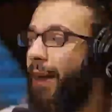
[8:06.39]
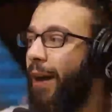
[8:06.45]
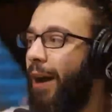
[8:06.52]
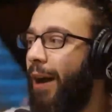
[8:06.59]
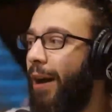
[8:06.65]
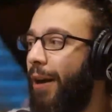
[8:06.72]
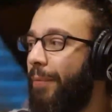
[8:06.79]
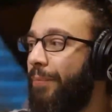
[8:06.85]

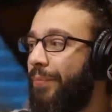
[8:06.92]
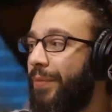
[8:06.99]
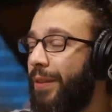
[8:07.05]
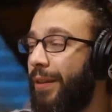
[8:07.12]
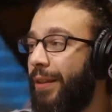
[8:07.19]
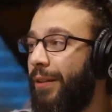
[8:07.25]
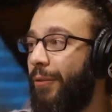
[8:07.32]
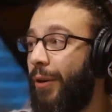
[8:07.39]

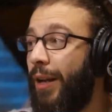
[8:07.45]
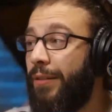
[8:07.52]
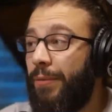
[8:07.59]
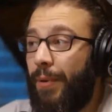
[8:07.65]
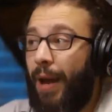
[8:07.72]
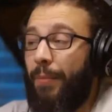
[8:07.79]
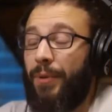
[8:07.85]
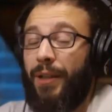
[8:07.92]
What
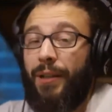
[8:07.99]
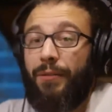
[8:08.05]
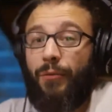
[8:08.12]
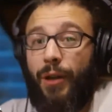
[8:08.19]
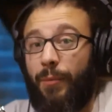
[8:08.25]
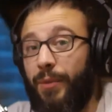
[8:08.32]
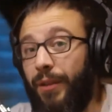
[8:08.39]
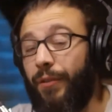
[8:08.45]
ends up happening
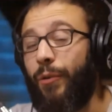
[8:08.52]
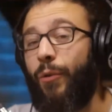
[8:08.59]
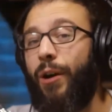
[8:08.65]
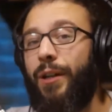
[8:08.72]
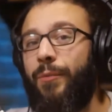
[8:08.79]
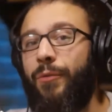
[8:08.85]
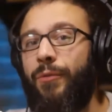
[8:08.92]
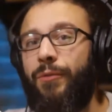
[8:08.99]
is when I'm leaving
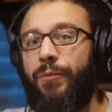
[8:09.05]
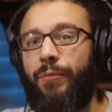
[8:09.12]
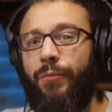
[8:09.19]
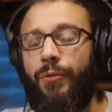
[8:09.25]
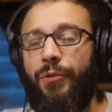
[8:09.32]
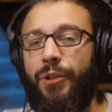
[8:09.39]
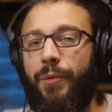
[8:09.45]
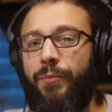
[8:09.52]
Wadi
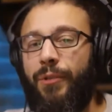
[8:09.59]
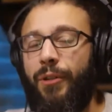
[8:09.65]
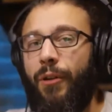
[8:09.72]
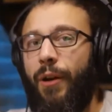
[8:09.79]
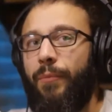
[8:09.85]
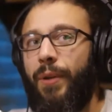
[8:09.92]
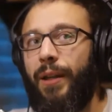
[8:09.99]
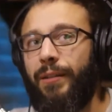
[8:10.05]
Mujib, you
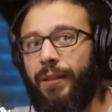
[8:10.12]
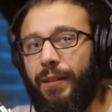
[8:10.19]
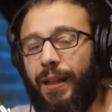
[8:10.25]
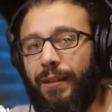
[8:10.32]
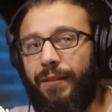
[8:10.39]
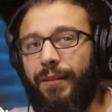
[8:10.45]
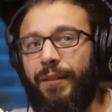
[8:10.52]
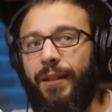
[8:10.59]
know, I'm at the
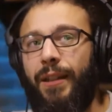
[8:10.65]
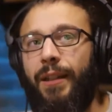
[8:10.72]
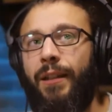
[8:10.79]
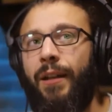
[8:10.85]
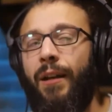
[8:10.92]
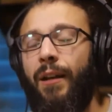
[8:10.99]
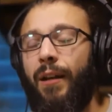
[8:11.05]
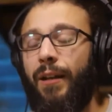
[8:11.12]
Dead
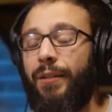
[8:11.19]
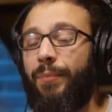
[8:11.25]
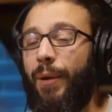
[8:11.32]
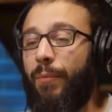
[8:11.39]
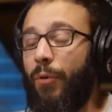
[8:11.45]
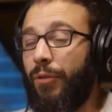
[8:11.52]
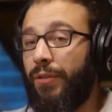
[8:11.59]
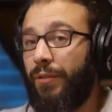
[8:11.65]
Sea. I
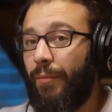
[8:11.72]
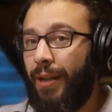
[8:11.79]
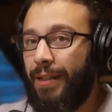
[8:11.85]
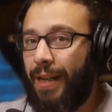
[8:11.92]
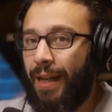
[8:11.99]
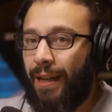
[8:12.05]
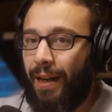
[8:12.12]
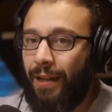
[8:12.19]
spent most of
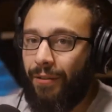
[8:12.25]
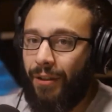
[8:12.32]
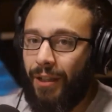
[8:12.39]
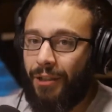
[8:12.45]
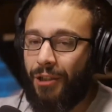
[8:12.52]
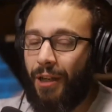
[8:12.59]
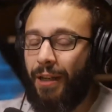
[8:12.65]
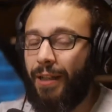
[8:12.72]
my day kind of
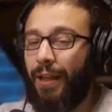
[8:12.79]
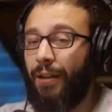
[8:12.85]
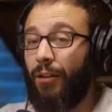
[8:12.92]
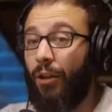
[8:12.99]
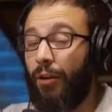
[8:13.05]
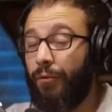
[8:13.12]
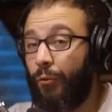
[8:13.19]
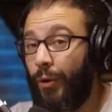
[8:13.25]

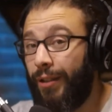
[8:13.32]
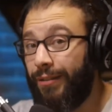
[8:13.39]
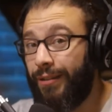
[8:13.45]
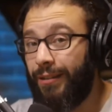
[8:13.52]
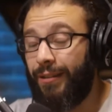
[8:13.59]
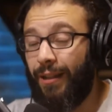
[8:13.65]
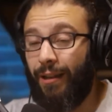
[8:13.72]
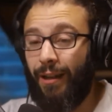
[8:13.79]
hitchhiking, a lot of
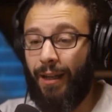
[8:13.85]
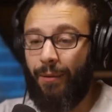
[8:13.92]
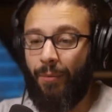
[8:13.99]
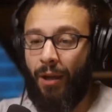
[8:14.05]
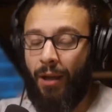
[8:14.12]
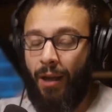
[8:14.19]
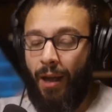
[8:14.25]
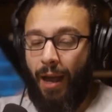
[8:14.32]
wasted
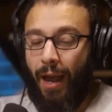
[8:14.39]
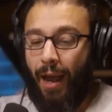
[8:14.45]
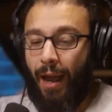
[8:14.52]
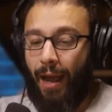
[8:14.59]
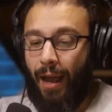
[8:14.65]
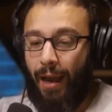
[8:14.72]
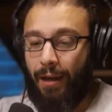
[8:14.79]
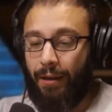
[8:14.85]
time.
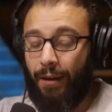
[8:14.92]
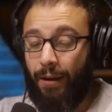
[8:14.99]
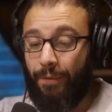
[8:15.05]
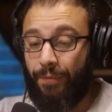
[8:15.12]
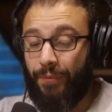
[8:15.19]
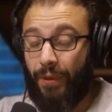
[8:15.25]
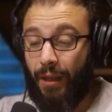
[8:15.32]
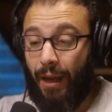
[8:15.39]
And
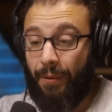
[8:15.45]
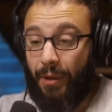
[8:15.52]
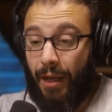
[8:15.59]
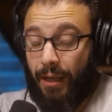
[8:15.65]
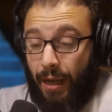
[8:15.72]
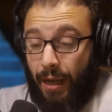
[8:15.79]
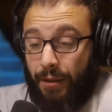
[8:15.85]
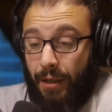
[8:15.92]
I
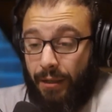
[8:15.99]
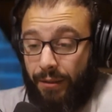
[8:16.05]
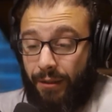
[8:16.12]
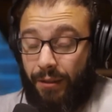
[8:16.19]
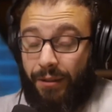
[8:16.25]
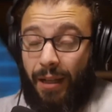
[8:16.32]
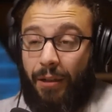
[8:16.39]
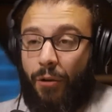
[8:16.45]

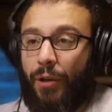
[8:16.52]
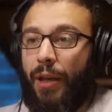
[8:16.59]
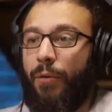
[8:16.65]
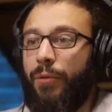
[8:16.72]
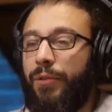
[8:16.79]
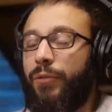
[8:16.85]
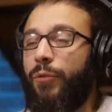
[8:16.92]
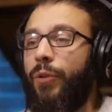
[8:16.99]
just decide,
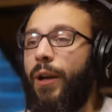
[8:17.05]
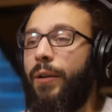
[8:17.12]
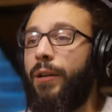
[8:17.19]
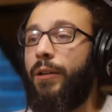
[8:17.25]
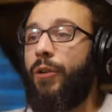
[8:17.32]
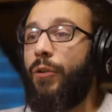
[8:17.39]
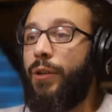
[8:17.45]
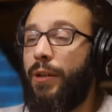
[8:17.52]
okay, well, screw it. I'm
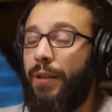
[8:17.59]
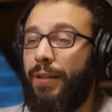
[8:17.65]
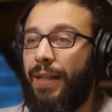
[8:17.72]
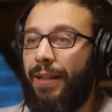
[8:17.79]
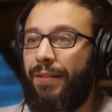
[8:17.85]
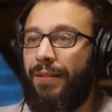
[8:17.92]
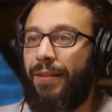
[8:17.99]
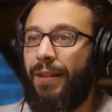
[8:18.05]
going to go to the
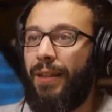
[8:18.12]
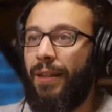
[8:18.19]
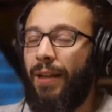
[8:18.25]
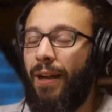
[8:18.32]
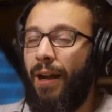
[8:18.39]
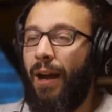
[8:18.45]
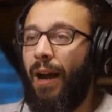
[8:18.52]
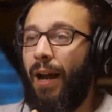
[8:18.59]
Dead
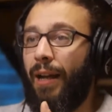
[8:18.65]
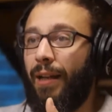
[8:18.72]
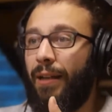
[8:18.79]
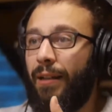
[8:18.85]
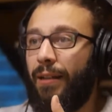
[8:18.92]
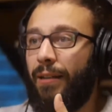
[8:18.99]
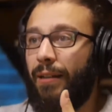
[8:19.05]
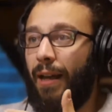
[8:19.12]
Sea. I'm
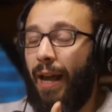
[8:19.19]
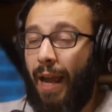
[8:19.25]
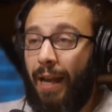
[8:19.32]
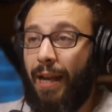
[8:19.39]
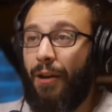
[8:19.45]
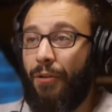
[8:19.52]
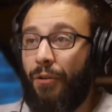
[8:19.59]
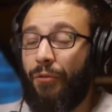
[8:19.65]
going to
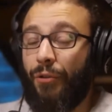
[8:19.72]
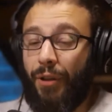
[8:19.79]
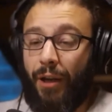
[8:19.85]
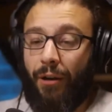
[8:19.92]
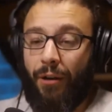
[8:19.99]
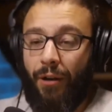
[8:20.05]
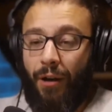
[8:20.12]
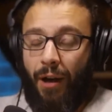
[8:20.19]
hang out over
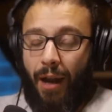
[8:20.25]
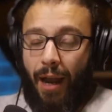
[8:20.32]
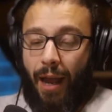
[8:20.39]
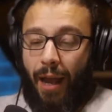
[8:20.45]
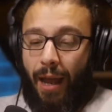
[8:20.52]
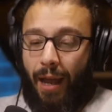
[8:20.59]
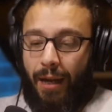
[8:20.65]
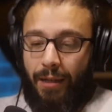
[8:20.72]
there.
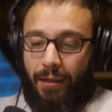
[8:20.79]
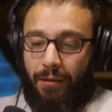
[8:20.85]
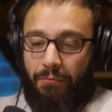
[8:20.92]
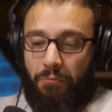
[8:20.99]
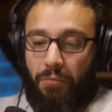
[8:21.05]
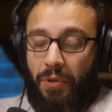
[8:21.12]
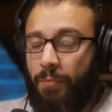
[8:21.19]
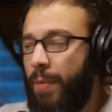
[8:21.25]

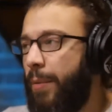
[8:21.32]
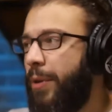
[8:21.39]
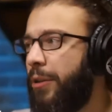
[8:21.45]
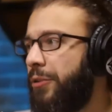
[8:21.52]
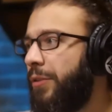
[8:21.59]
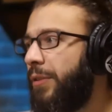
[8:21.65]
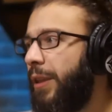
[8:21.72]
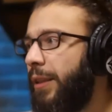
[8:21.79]
And
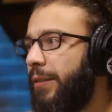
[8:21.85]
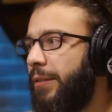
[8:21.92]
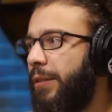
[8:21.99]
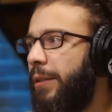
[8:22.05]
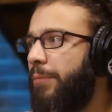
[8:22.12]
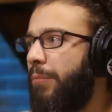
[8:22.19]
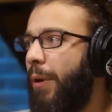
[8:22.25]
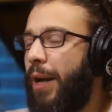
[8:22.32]
maybe I'll just like
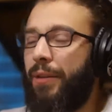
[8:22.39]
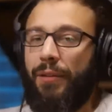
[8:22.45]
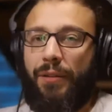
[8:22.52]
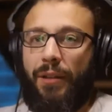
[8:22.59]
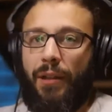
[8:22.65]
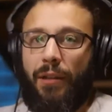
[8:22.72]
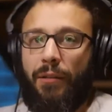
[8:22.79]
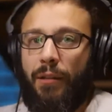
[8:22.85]
sleep by
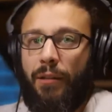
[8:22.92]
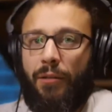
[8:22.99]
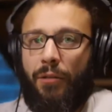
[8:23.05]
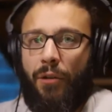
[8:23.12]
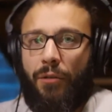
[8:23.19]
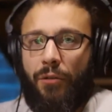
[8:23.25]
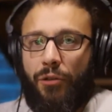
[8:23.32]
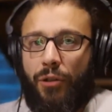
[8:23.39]
the sea. Like,
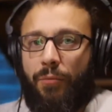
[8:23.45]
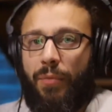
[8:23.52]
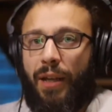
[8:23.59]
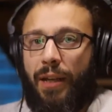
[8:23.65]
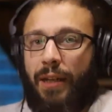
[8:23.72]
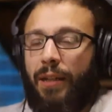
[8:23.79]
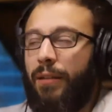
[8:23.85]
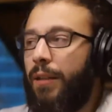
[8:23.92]
you know, there shouldn't
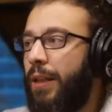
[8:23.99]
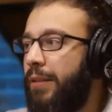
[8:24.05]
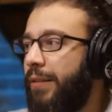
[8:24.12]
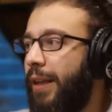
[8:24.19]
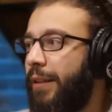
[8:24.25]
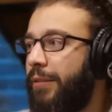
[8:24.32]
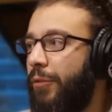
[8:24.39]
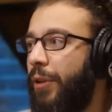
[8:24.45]
be any
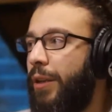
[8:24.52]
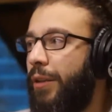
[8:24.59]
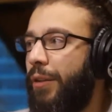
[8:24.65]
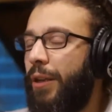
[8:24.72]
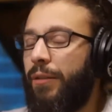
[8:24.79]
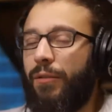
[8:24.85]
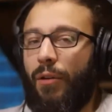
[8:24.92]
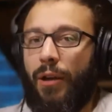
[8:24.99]
insects or
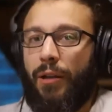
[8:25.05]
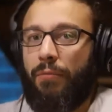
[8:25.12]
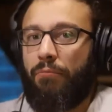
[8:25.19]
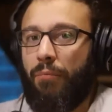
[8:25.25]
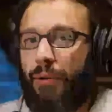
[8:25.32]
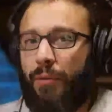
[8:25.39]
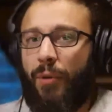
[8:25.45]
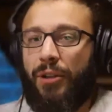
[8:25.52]
anything. So I
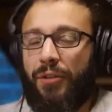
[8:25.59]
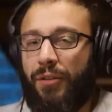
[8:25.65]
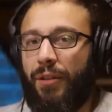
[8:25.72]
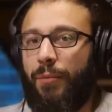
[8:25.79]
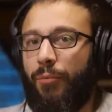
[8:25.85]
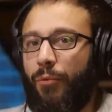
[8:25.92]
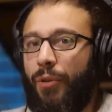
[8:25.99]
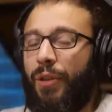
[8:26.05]
could pretty much
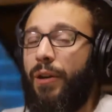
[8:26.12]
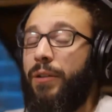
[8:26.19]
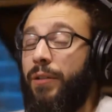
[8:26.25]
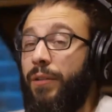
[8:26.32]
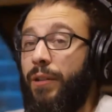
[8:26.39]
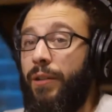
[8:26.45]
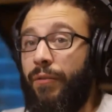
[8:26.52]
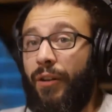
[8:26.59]
sleep
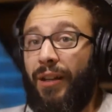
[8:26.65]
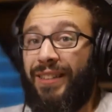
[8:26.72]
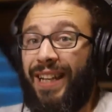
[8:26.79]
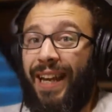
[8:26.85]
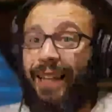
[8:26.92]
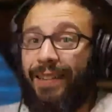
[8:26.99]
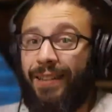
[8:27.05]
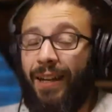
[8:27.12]
without even a
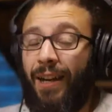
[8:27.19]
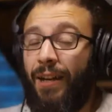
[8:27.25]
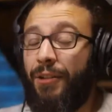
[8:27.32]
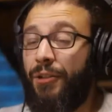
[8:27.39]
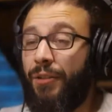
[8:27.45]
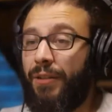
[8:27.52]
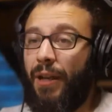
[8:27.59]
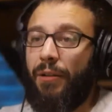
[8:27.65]
tent,
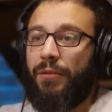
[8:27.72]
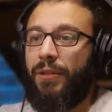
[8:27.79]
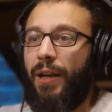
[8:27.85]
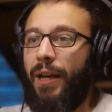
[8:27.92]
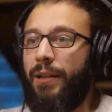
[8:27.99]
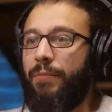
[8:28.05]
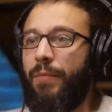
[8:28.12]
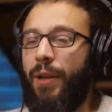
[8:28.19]
just
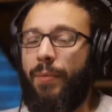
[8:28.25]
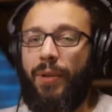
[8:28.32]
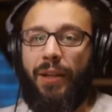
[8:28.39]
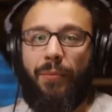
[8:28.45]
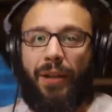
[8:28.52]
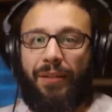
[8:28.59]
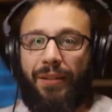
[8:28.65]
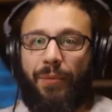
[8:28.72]
outside,
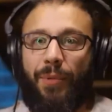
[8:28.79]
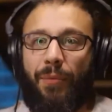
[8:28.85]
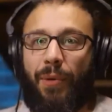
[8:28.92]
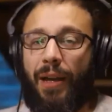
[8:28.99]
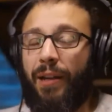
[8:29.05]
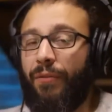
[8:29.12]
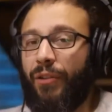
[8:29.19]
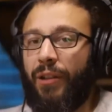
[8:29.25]
maybe in my
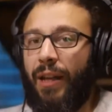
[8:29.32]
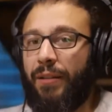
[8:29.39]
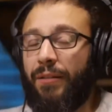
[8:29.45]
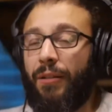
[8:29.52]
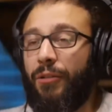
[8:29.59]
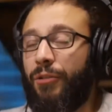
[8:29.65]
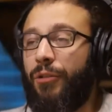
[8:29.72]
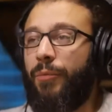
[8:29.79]
sleeping bag if it
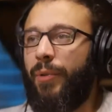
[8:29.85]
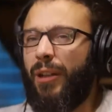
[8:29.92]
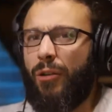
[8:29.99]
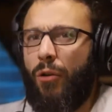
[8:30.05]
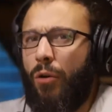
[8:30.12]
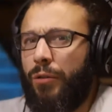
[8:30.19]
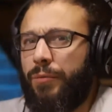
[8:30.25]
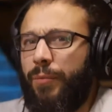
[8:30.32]
gets a little
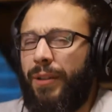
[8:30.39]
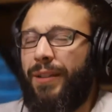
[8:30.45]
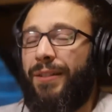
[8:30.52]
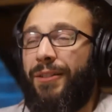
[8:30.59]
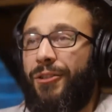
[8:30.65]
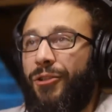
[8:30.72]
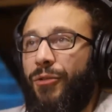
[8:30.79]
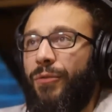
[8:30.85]
bit cold. But
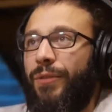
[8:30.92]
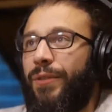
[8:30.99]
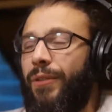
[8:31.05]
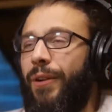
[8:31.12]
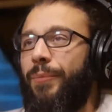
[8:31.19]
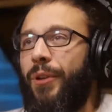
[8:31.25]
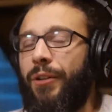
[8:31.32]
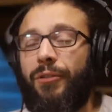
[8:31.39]
it's June,
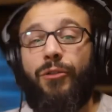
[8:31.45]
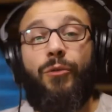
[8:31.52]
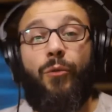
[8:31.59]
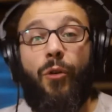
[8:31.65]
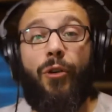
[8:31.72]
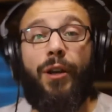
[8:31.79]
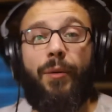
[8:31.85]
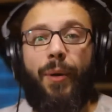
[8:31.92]
so I'm not
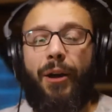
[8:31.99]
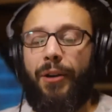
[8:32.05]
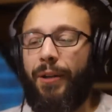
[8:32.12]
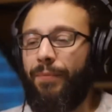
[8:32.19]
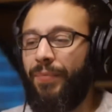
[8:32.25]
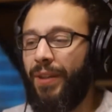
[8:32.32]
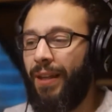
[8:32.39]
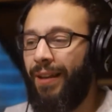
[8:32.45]
too worried
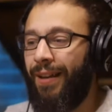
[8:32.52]
about it.